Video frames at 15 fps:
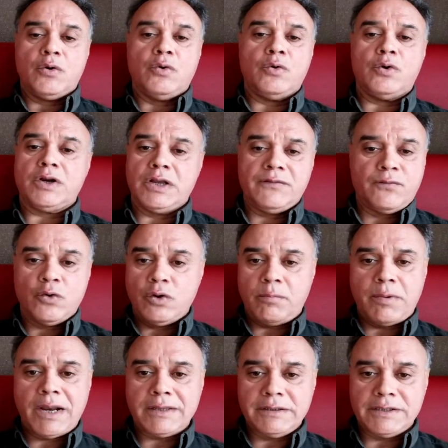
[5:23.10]
Or if whole
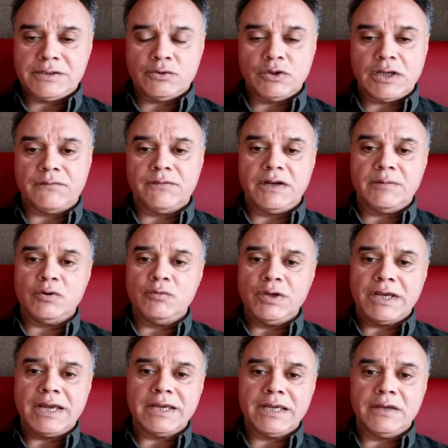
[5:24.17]
blood is not available,
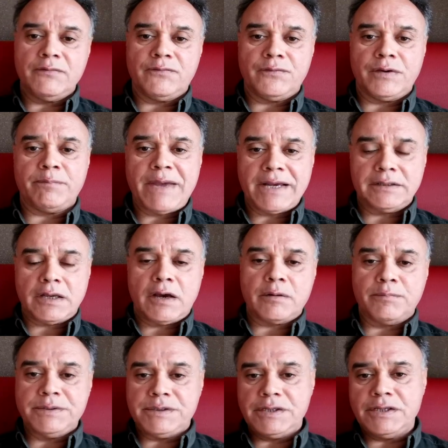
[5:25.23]
we can give back the
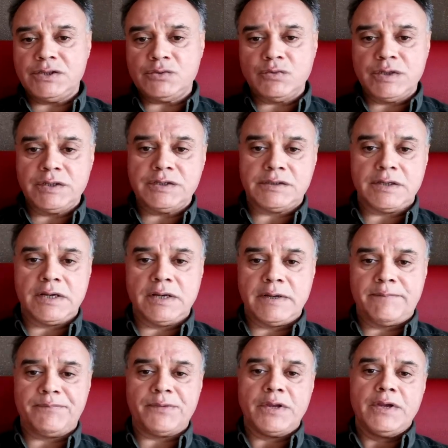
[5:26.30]
RBCs with
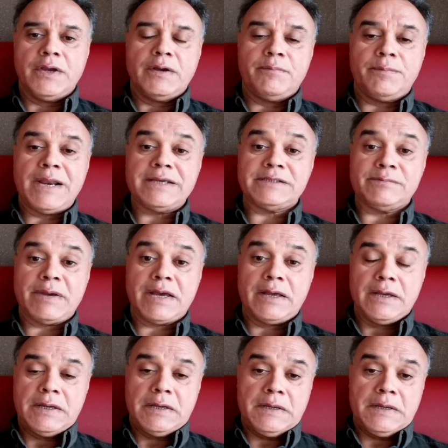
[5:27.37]
plasma